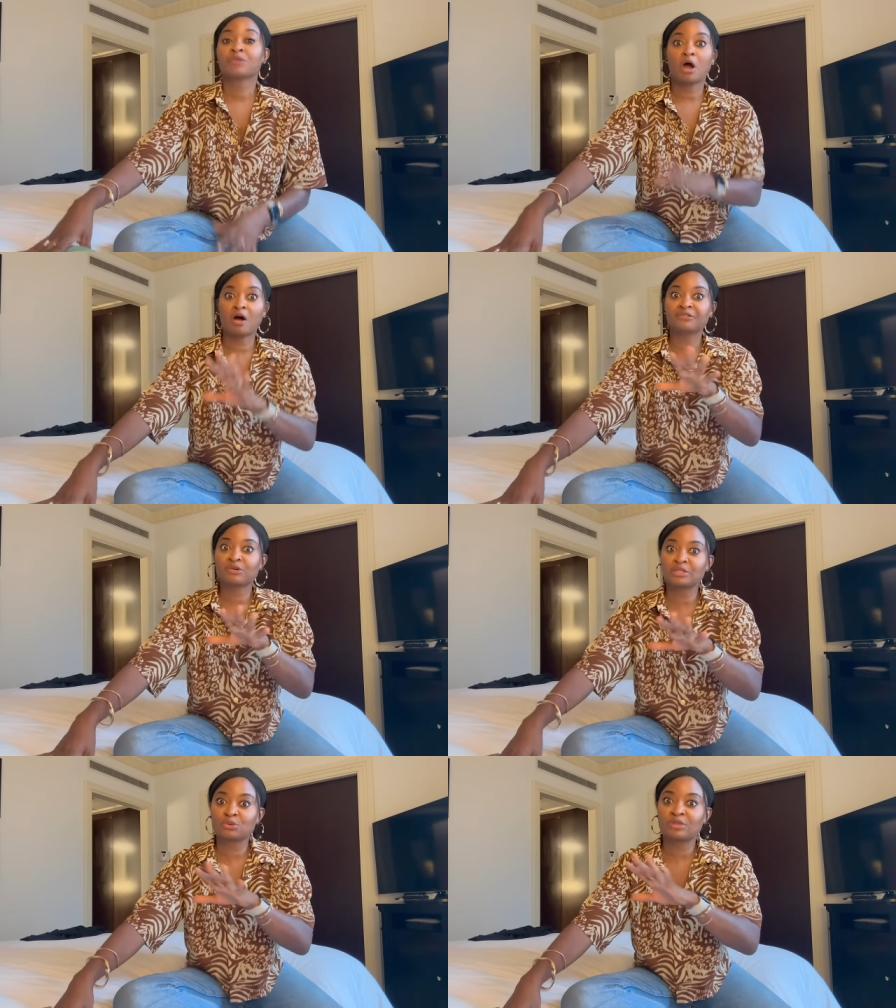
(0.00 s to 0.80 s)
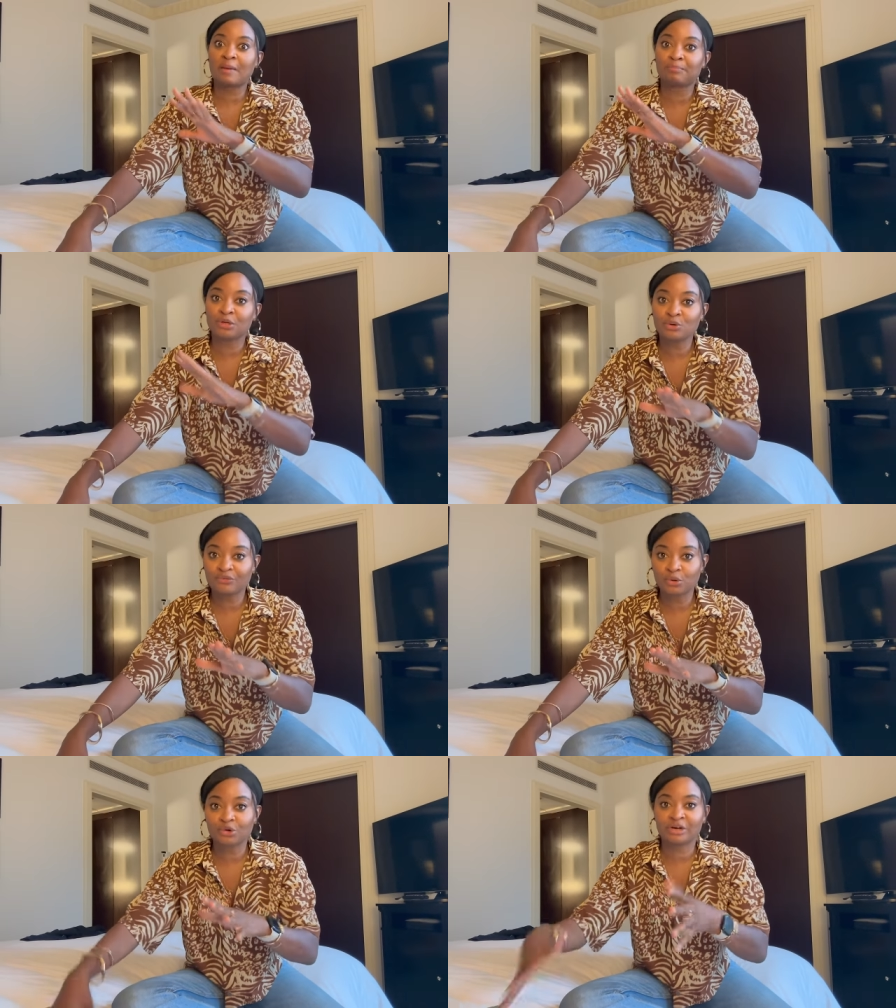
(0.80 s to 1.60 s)
after I saw that
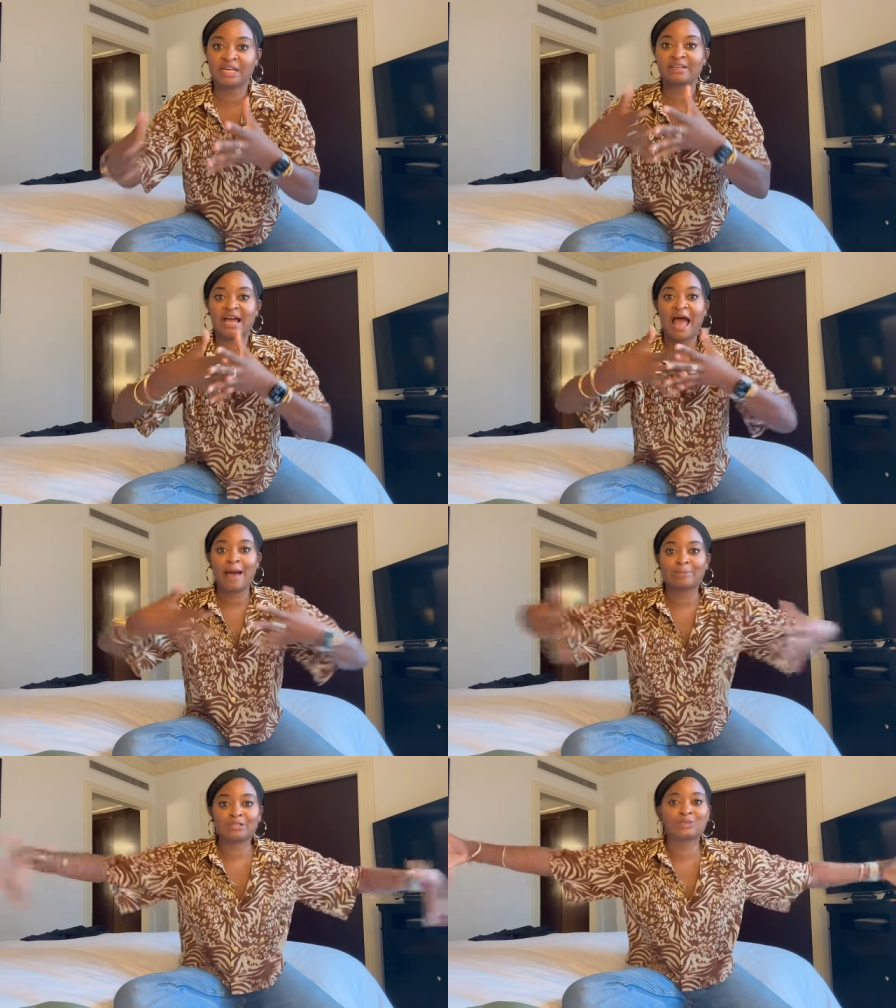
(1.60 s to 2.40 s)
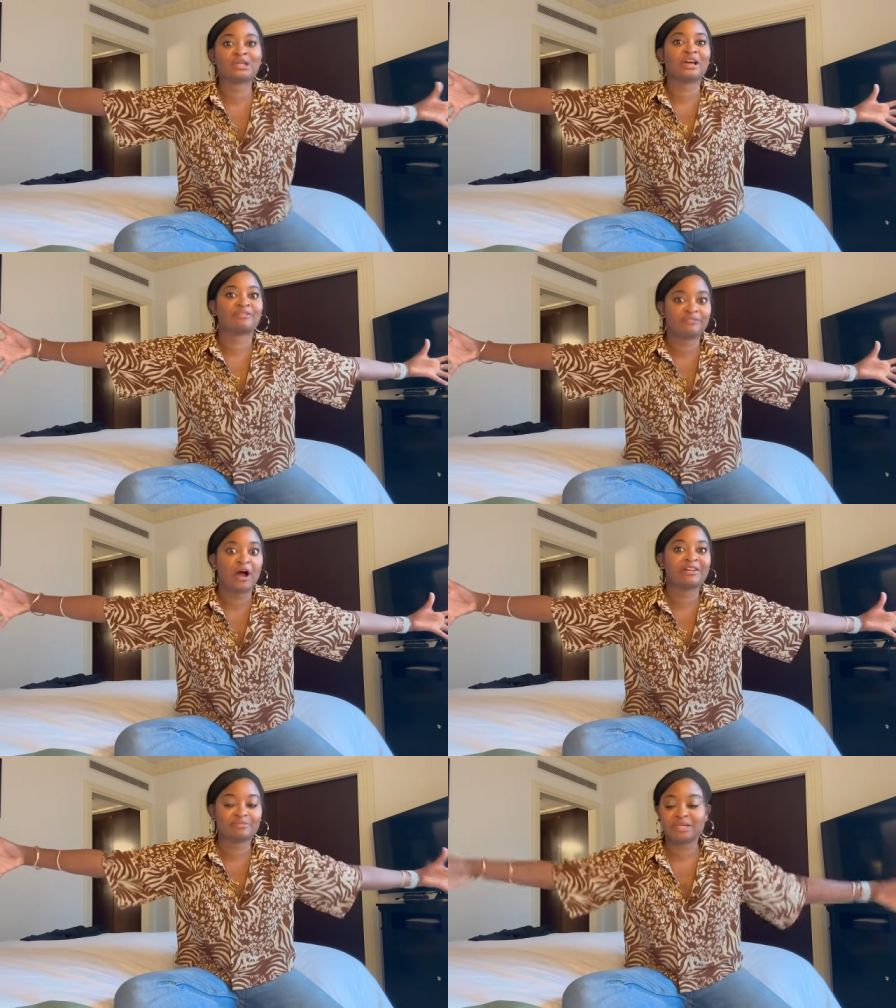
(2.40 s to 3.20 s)
beautiful green that happened to be like
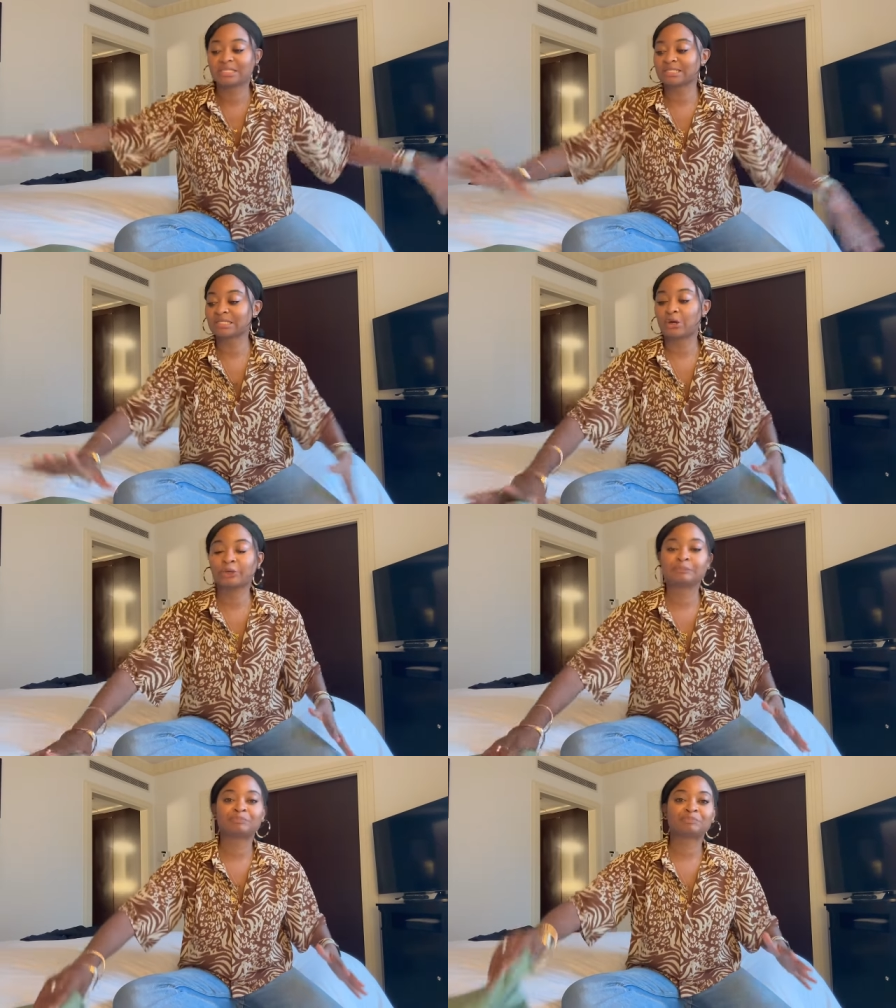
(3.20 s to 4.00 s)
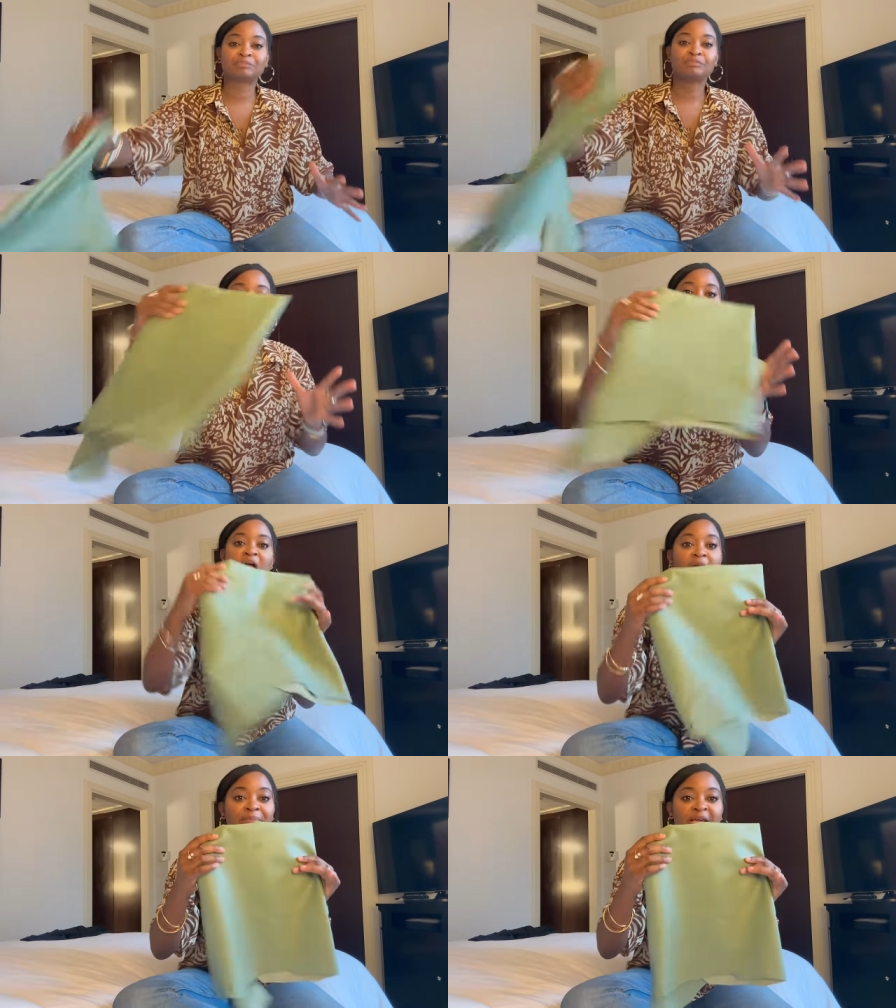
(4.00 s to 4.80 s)
five meters long
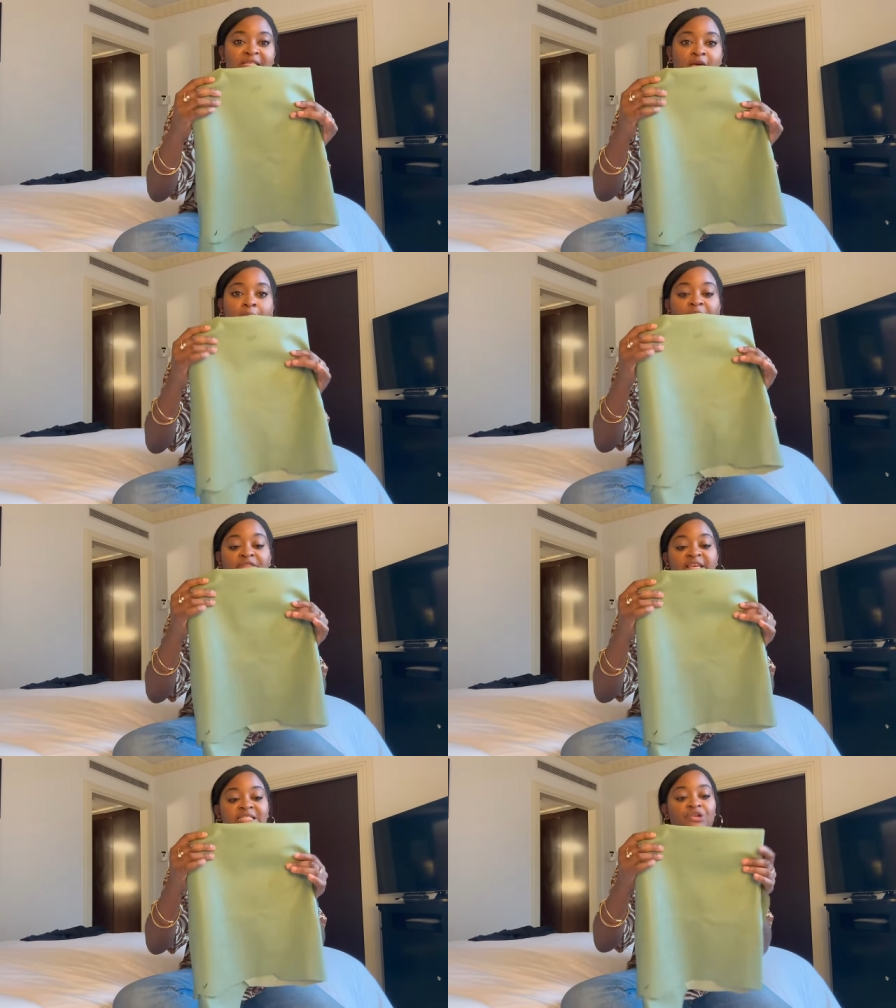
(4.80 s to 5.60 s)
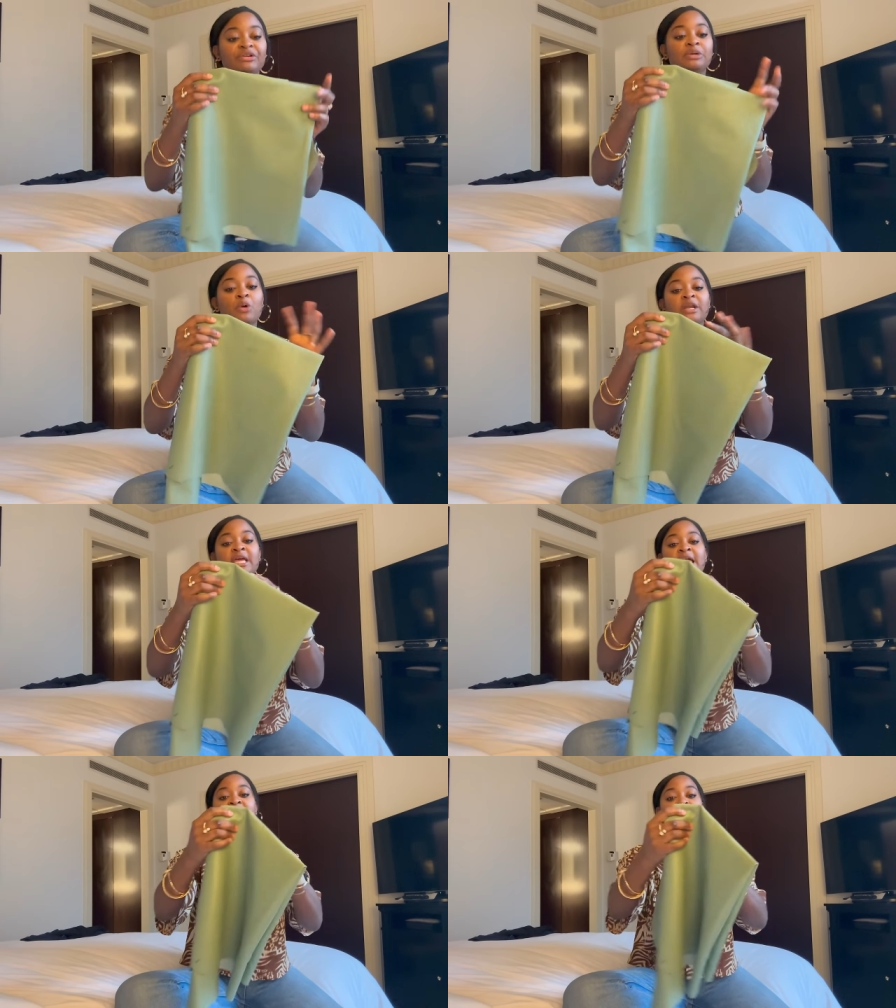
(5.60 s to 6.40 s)
I picked up this green one
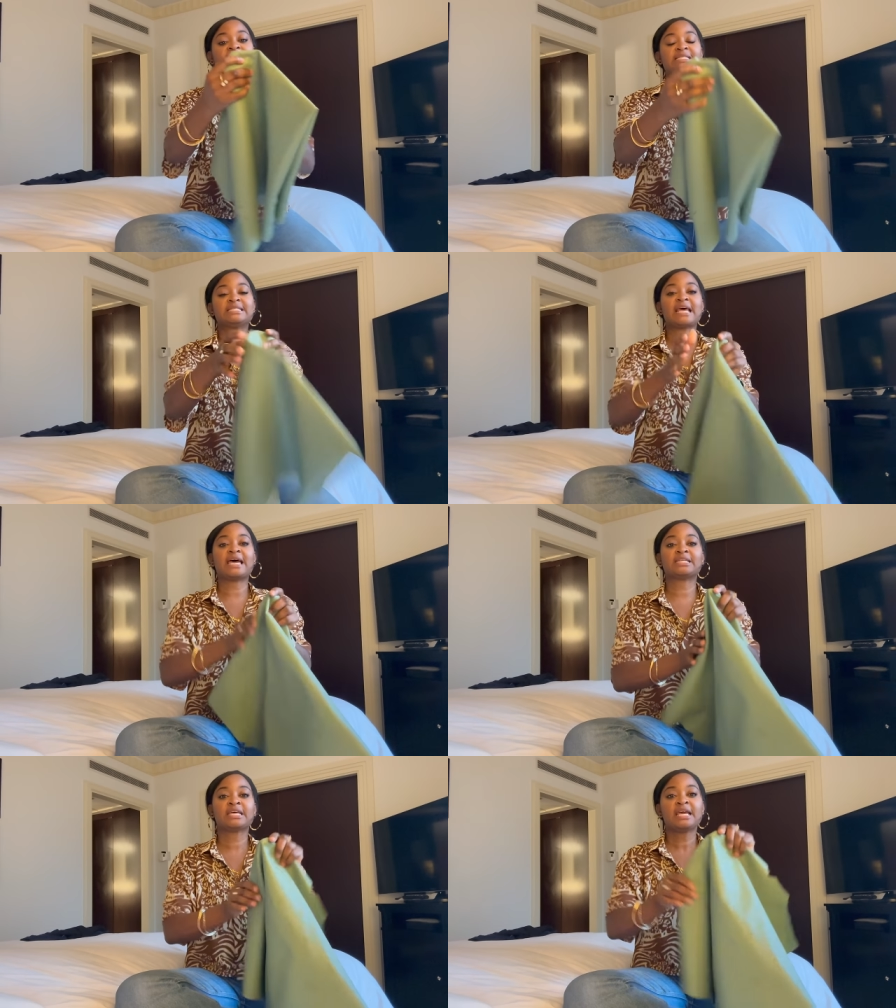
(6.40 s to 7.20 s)
instead.